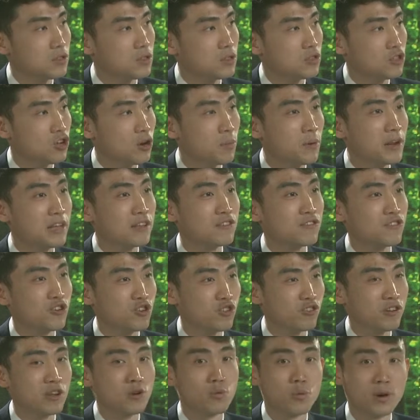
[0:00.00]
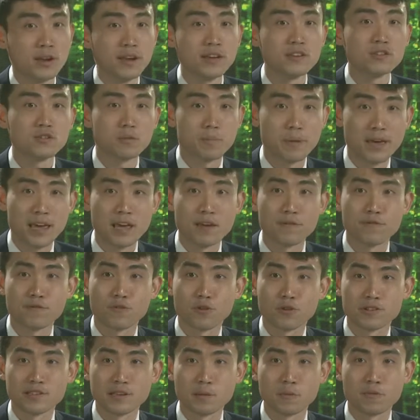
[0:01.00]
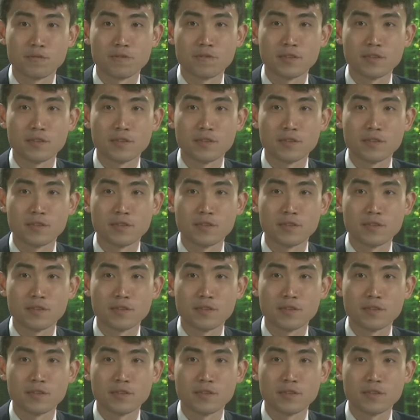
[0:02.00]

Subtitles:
Nobody's usually willing to pay for some of